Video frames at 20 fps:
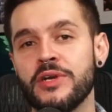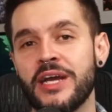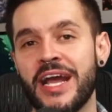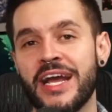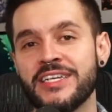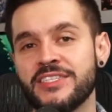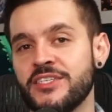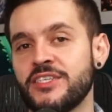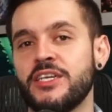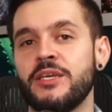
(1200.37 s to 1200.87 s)

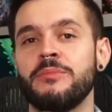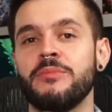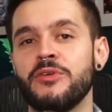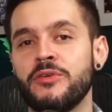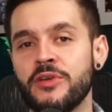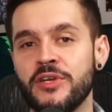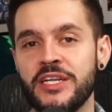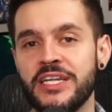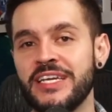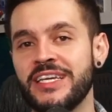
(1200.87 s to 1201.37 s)
as a
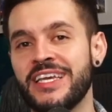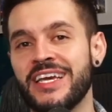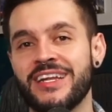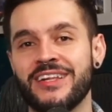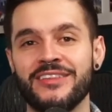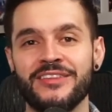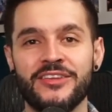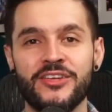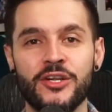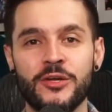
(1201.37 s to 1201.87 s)
community, get a
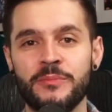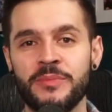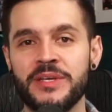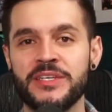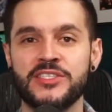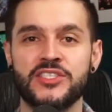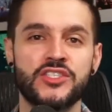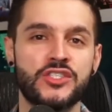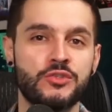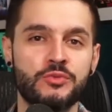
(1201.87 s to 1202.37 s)
little bit
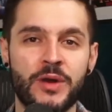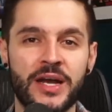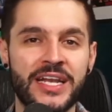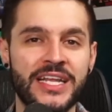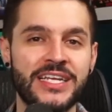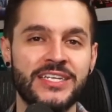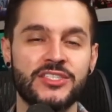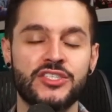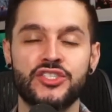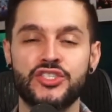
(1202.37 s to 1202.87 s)

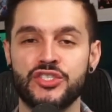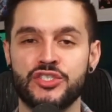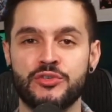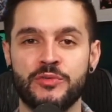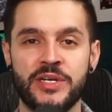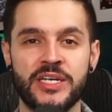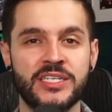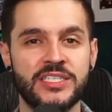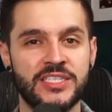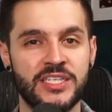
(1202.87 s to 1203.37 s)
sweaty and
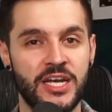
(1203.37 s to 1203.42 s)
strict